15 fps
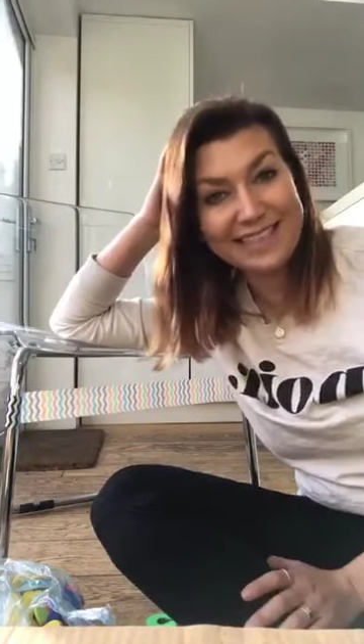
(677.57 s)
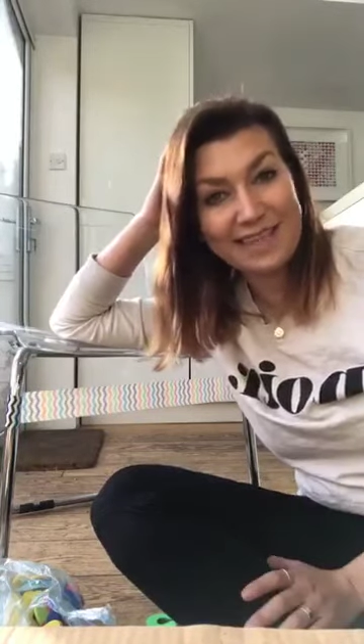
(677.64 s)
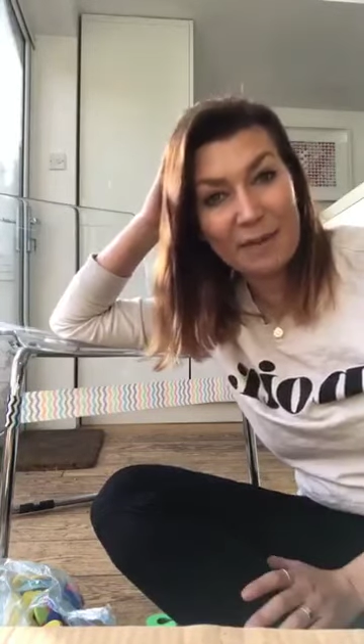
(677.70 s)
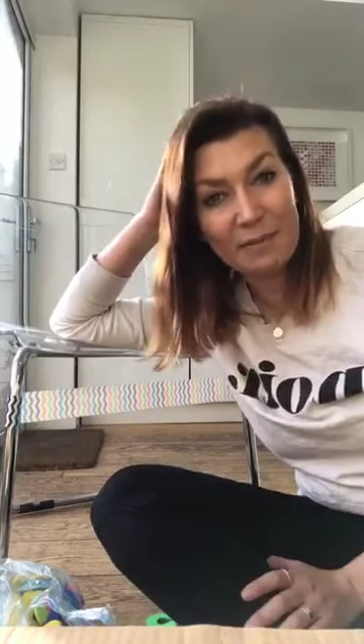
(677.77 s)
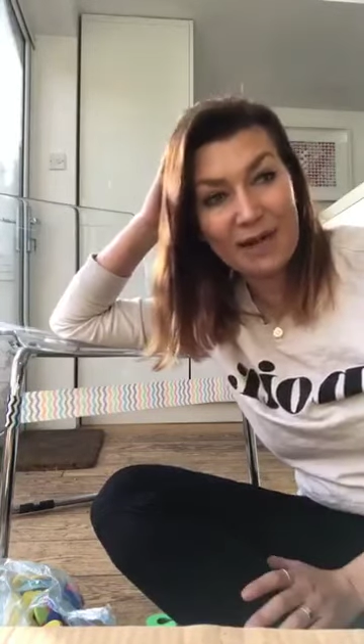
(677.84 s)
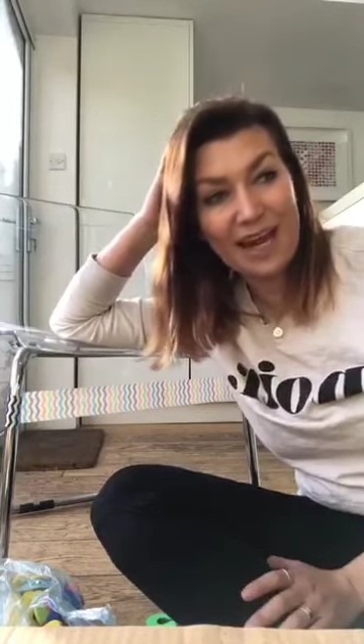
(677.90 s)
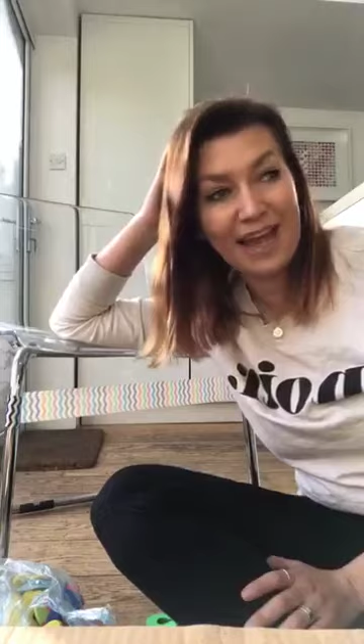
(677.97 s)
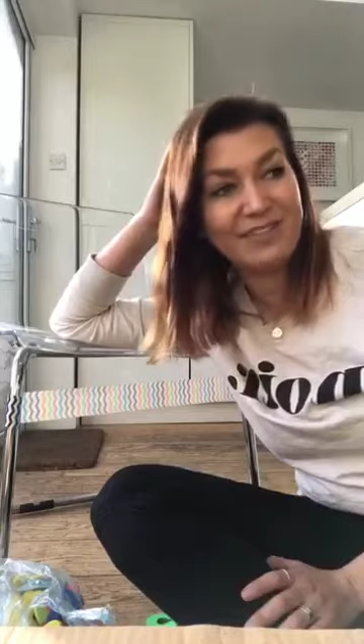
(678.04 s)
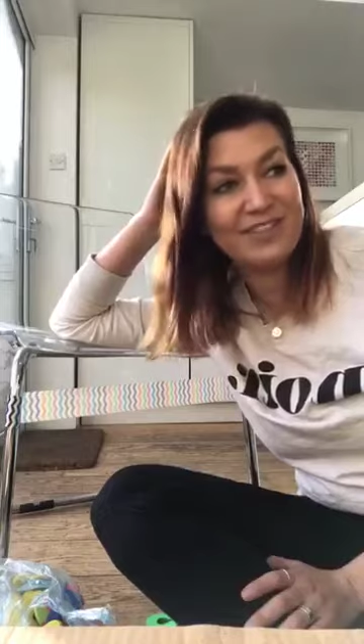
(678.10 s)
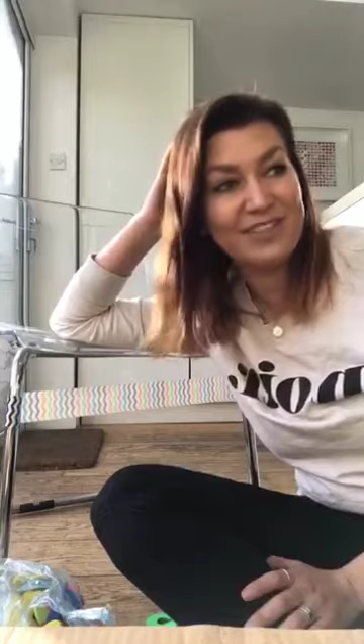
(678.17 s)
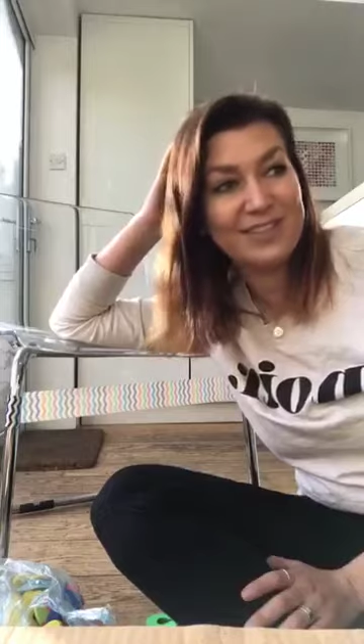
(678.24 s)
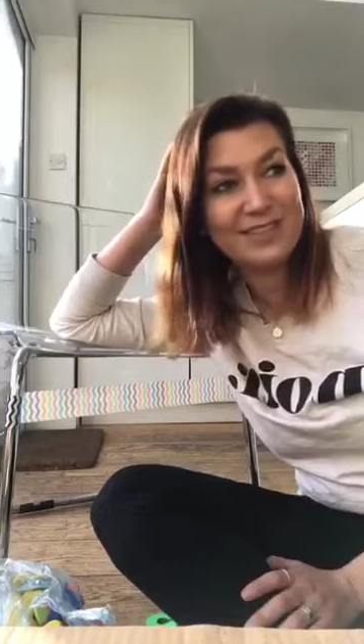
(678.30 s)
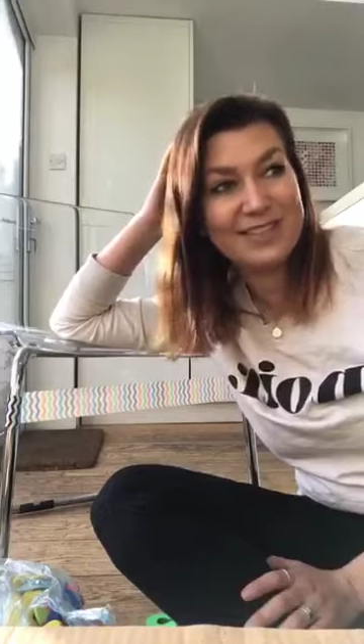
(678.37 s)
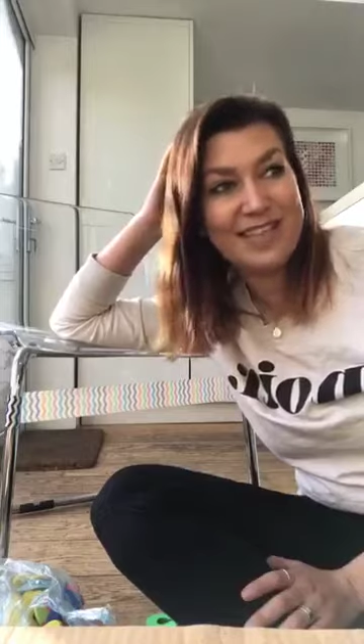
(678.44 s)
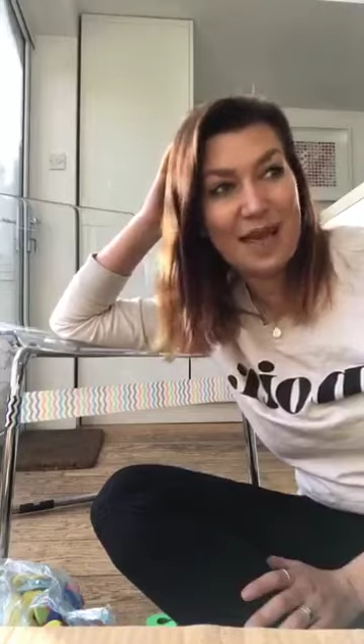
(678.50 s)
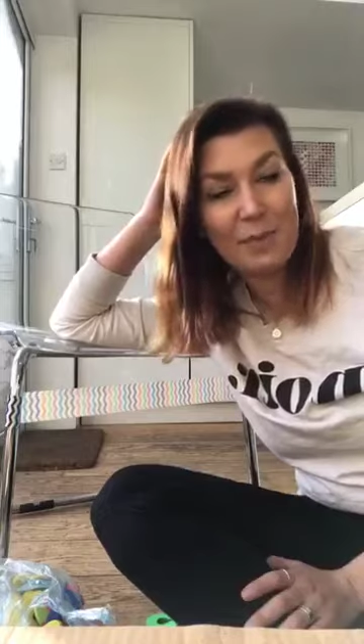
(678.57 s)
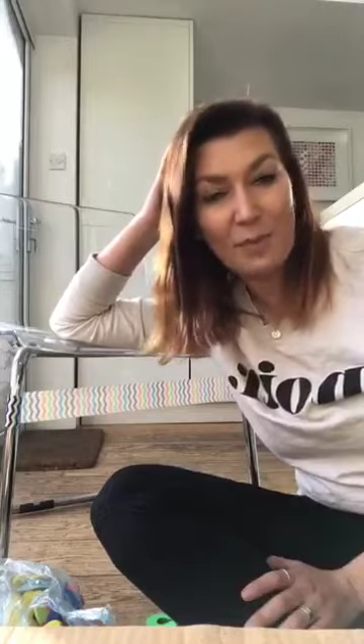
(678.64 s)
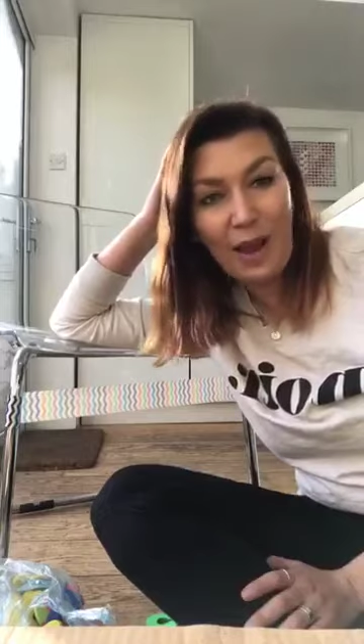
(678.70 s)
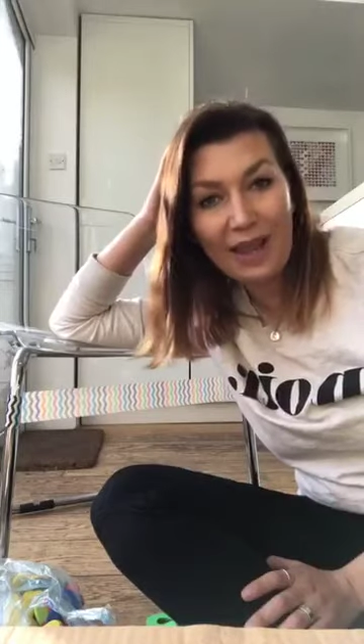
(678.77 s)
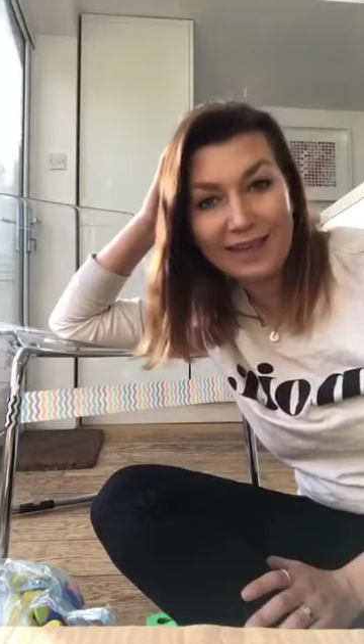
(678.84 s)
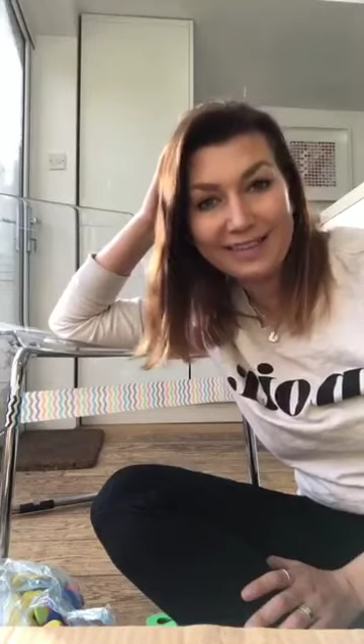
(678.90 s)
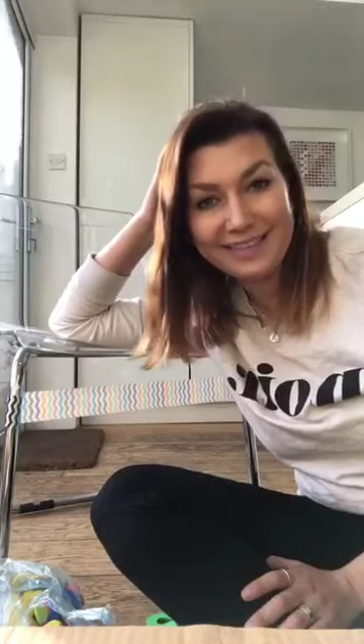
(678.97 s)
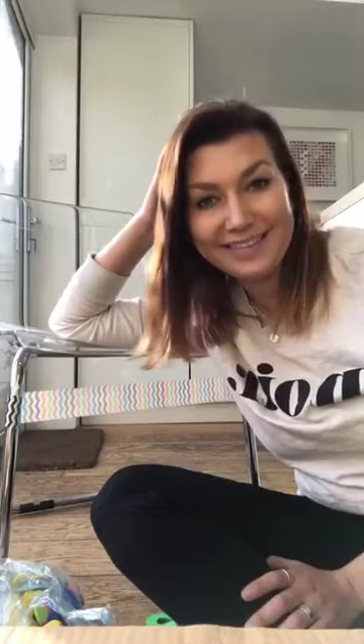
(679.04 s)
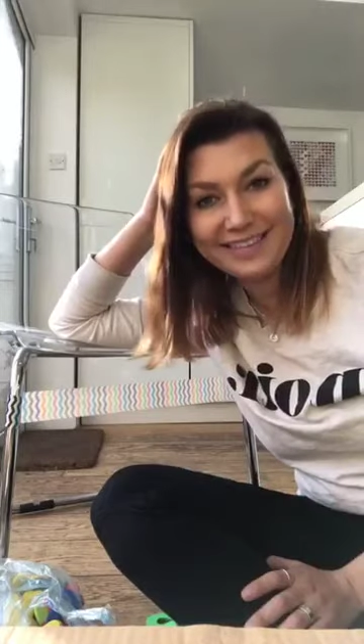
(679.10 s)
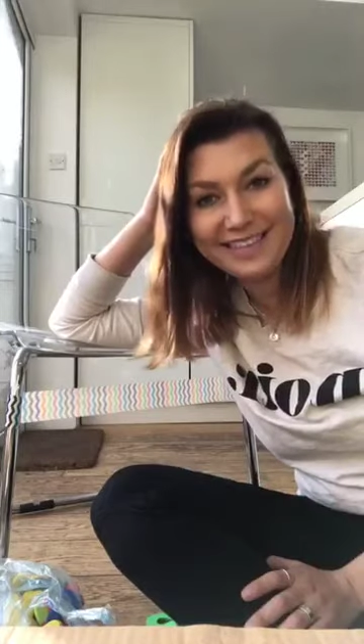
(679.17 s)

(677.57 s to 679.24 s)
so I'm going to have to just sit and wait